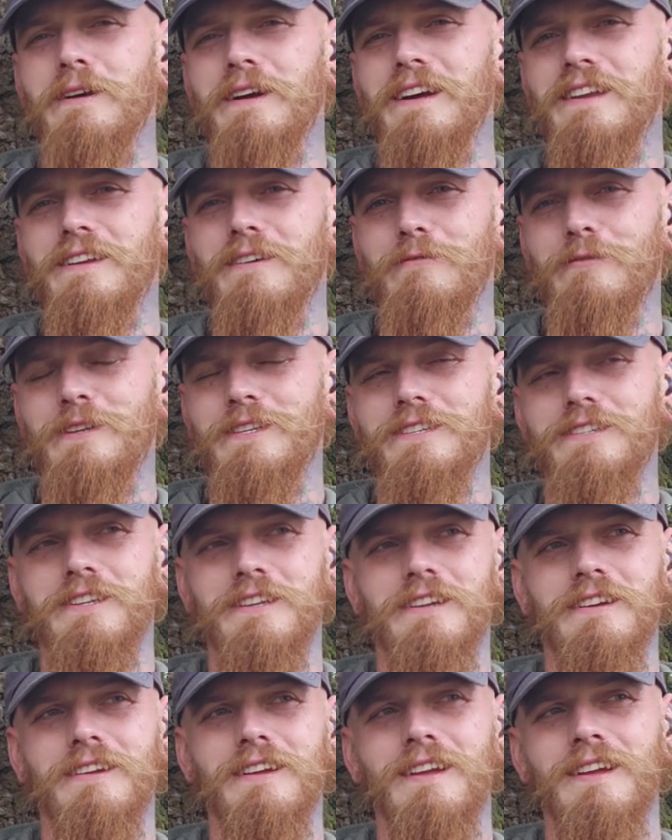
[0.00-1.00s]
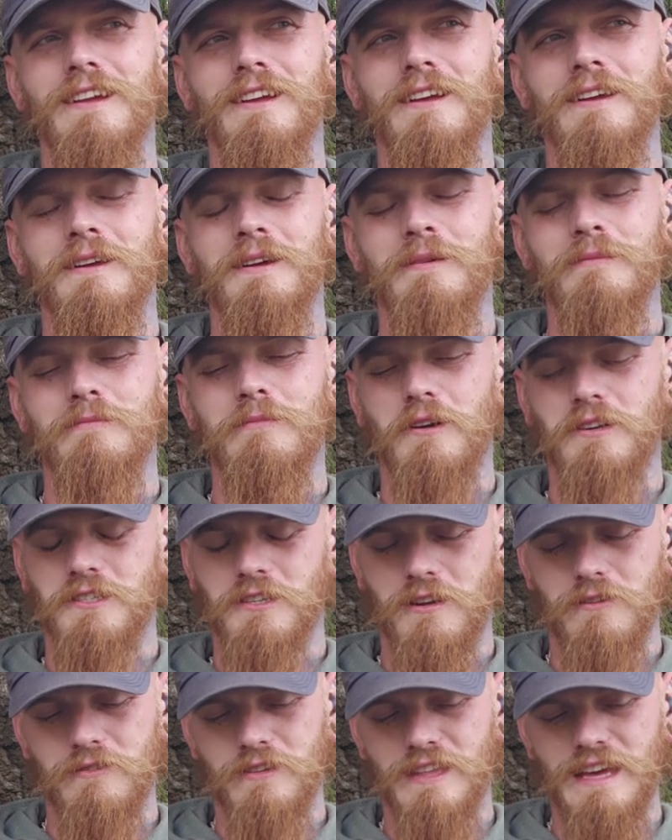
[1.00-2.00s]
we're gonna, we're just gonna brush
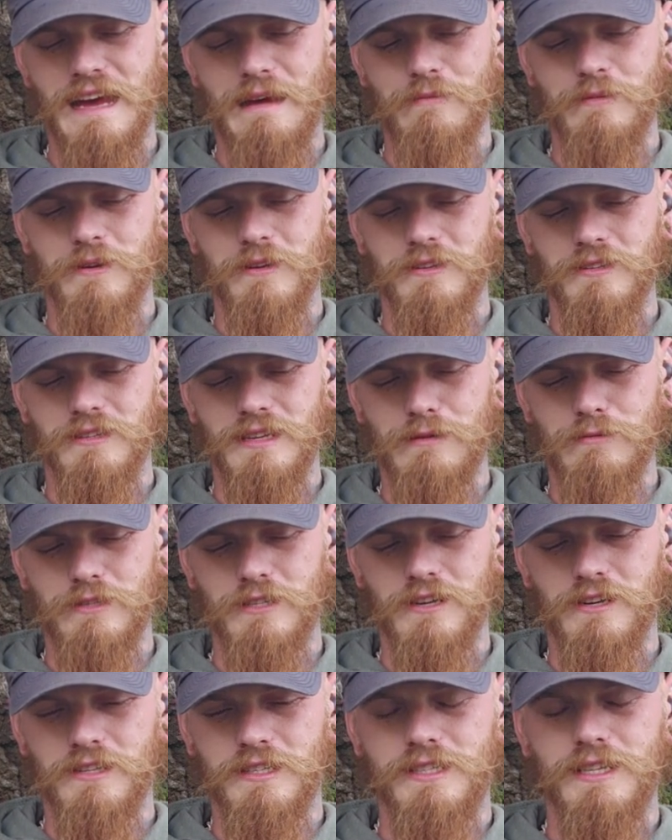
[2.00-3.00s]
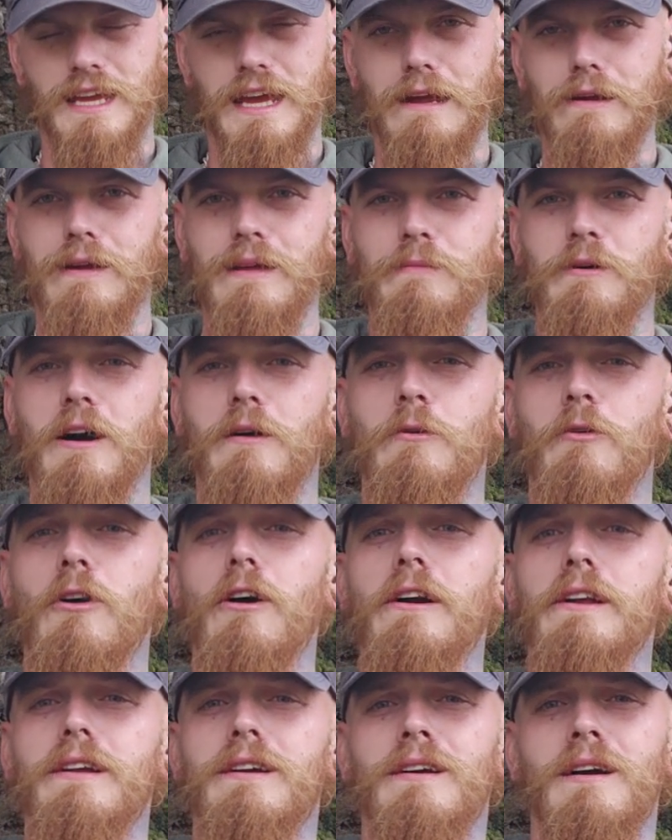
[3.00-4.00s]
over that because that was kind of scary. But I'm all
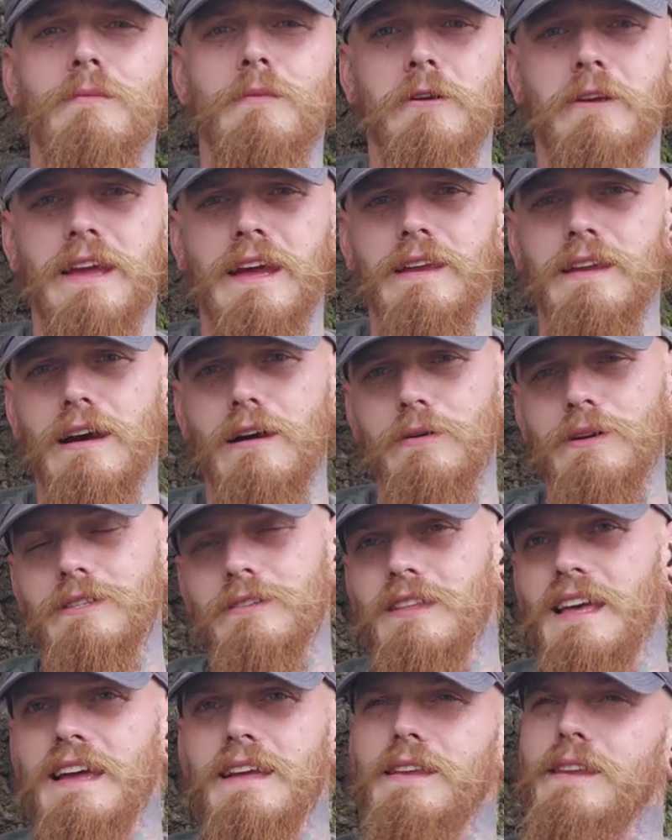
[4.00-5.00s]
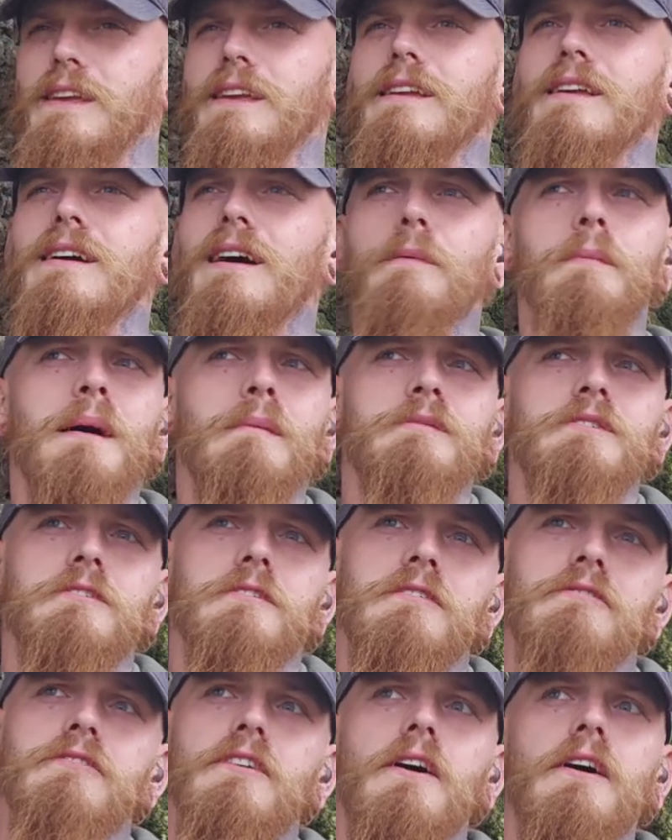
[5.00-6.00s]
right. I'm okay now. I went to the A and E. I'm
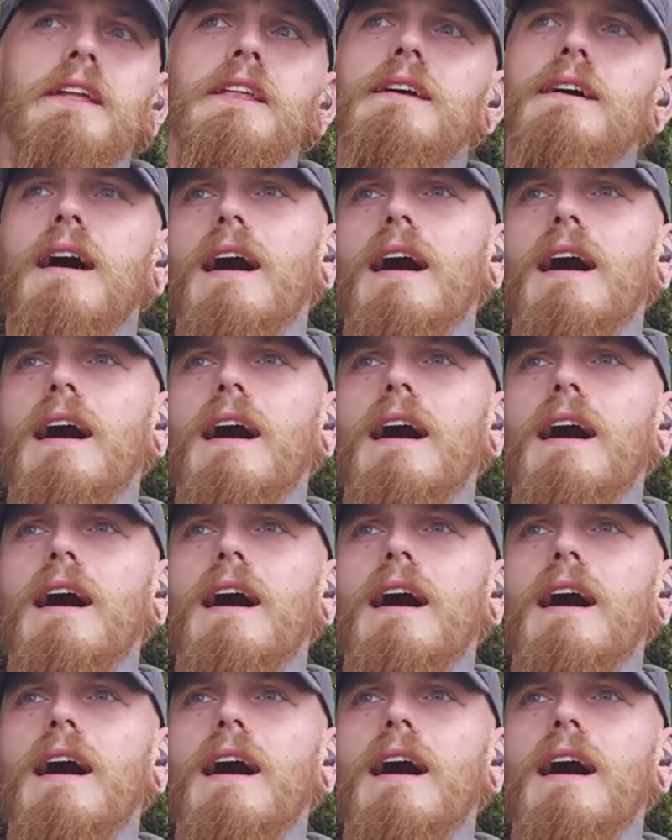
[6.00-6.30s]
absolutely fine.